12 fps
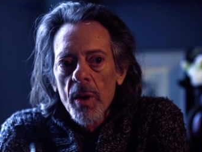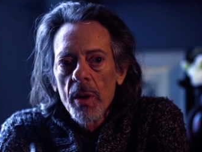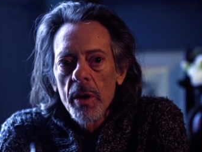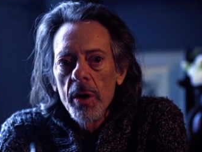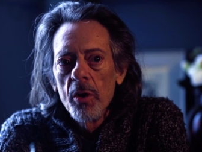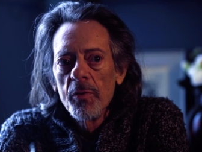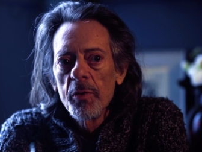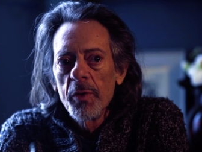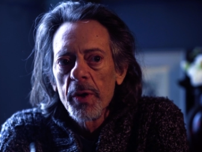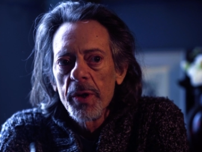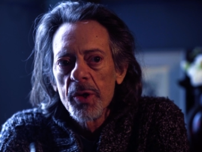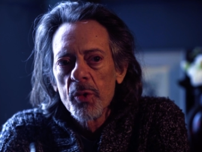You know, for
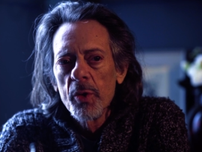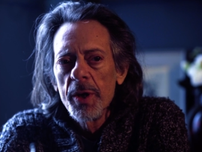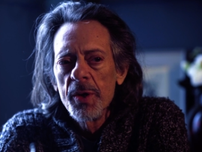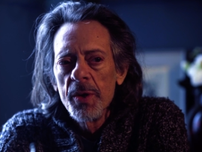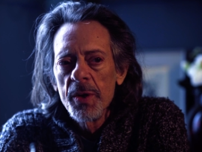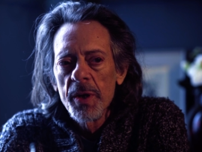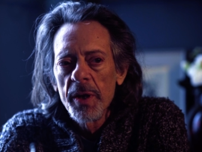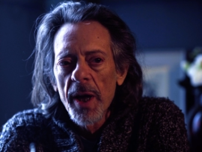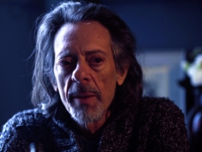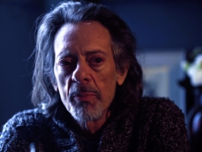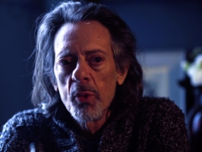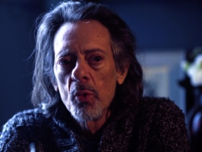various reasons, at
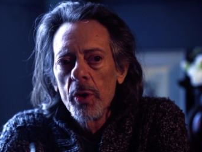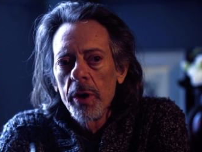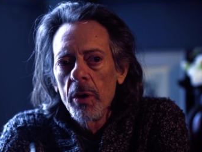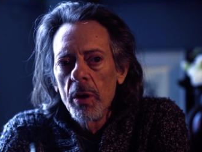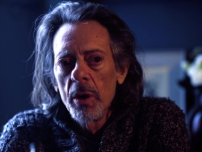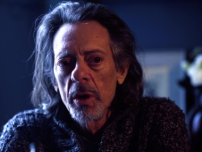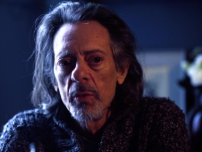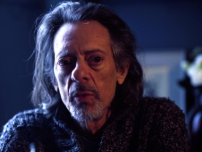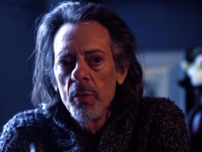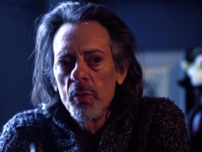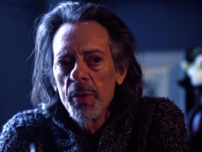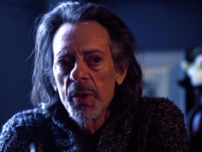that point,
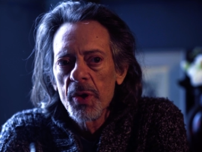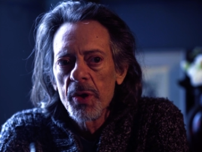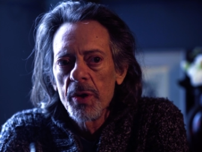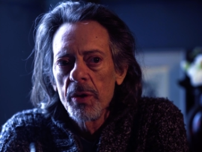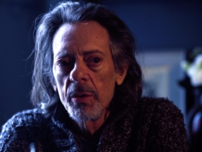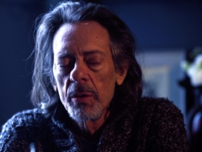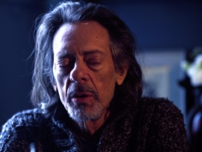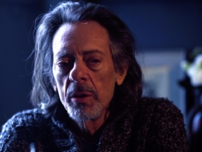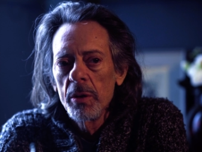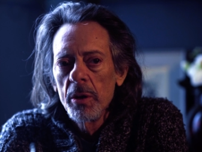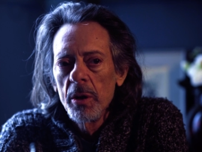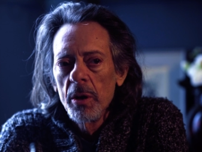Hollywood was still
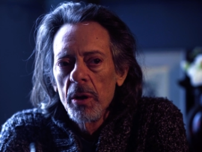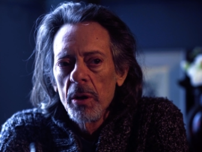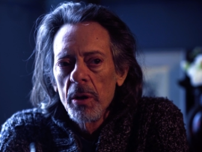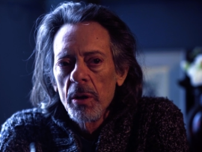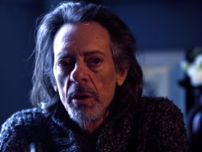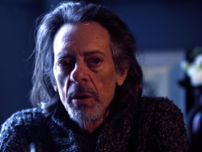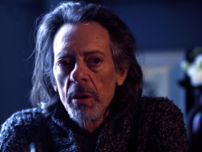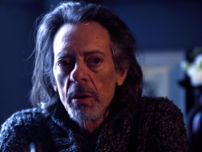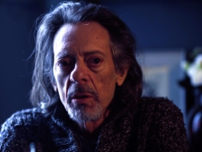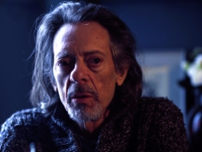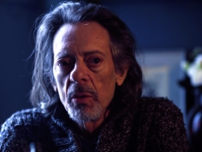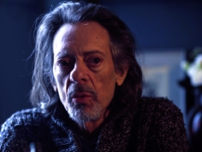
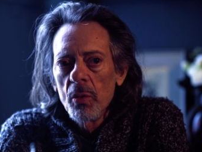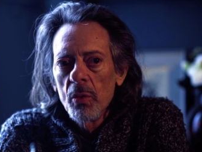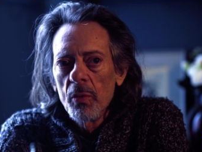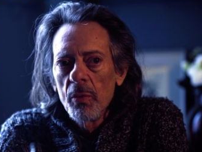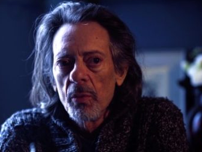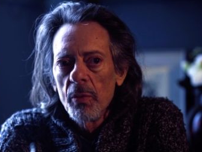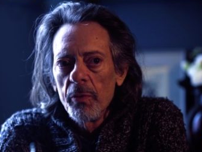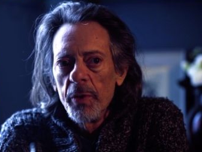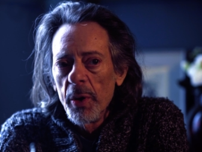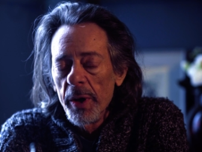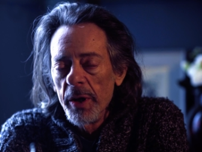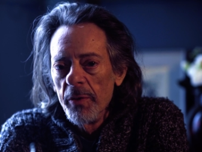uh,
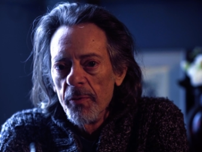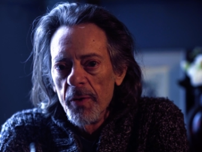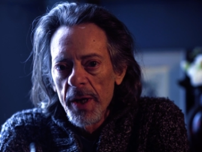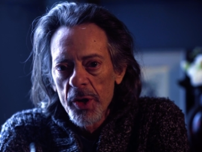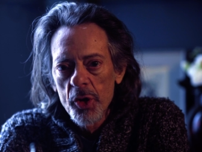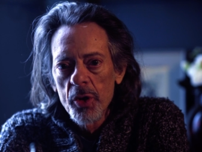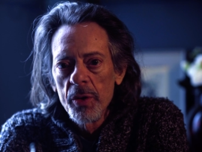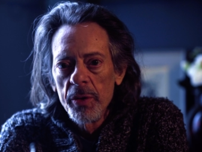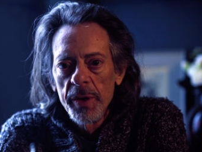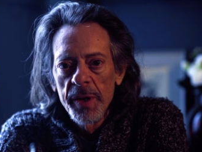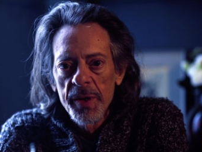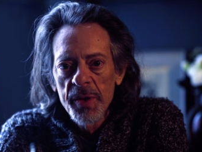very
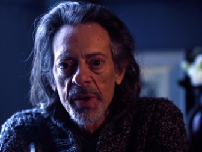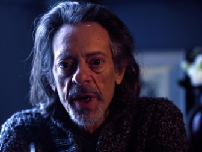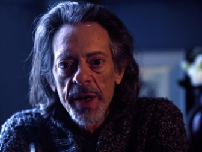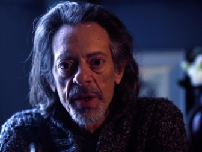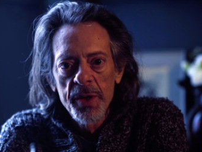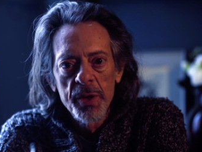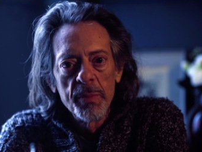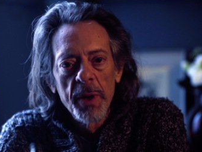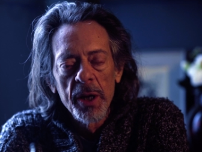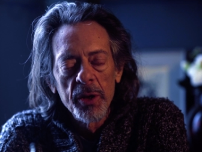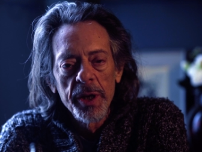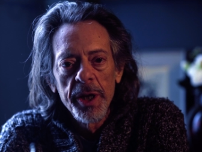conventional in its tastes
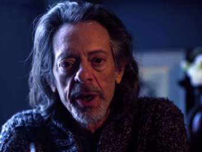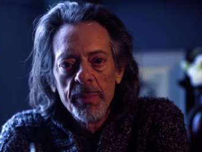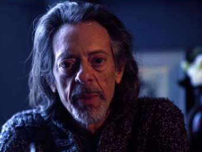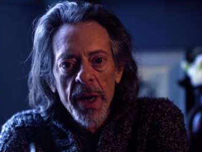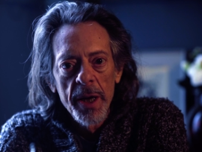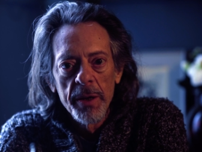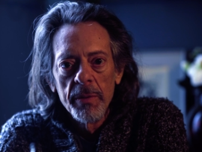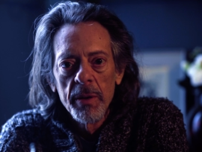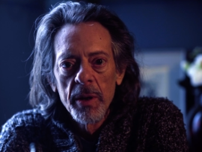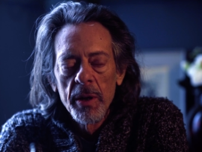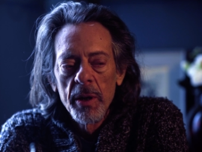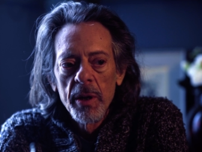about leading men.
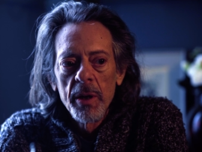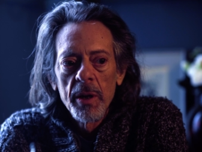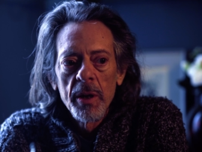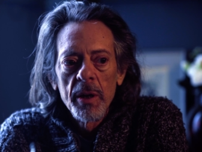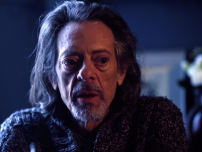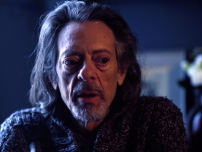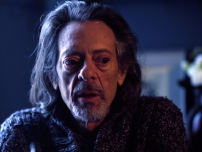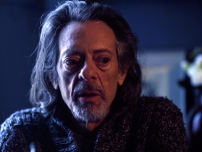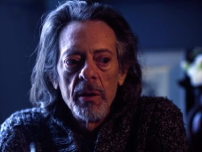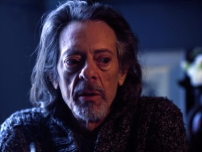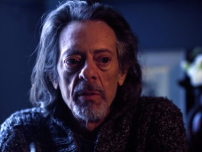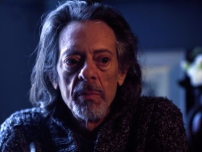
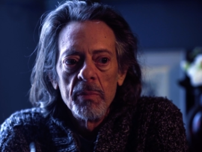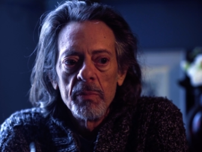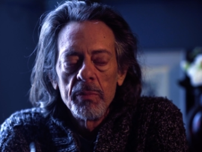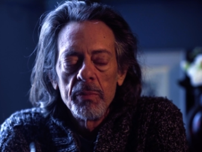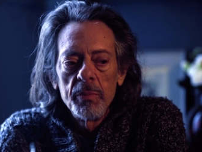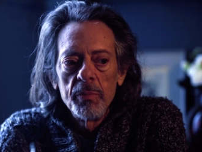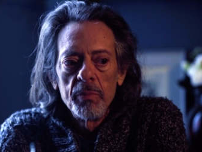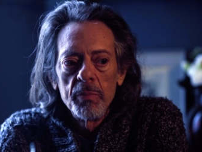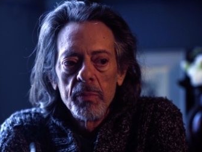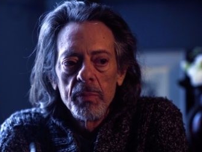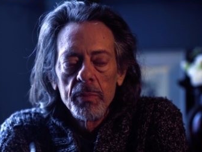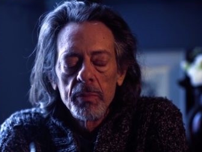Um,
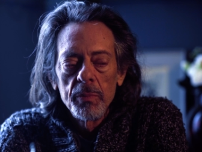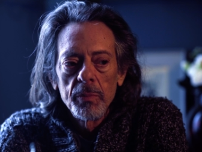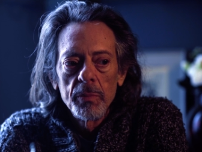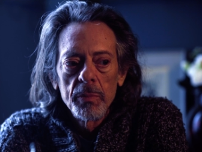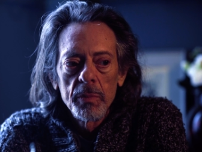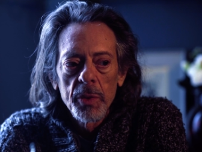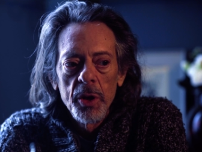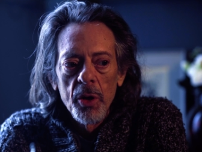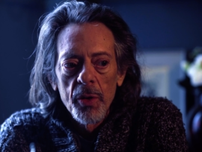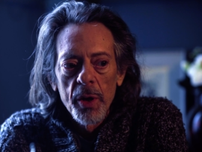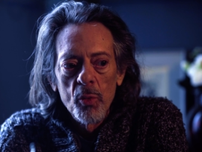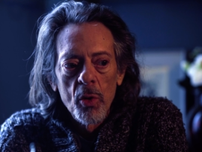you know,
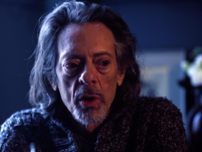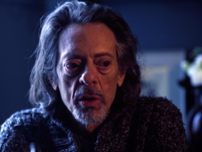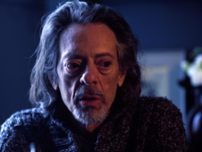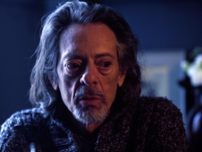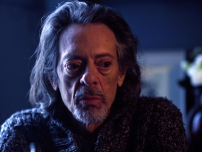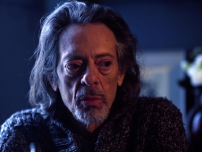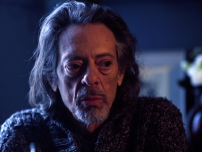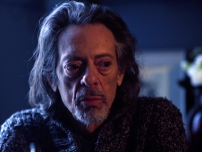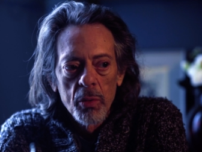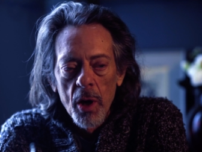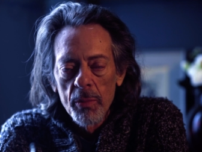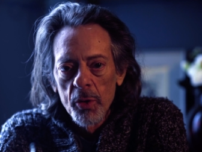they wanted a
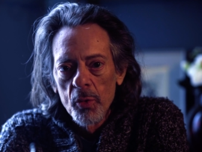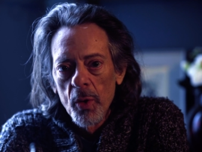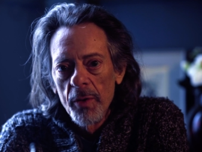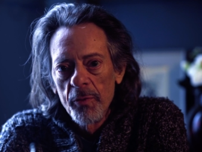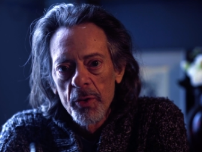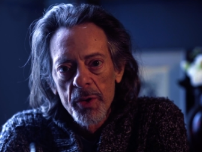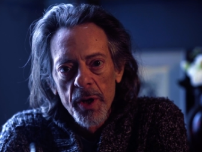Robert Redford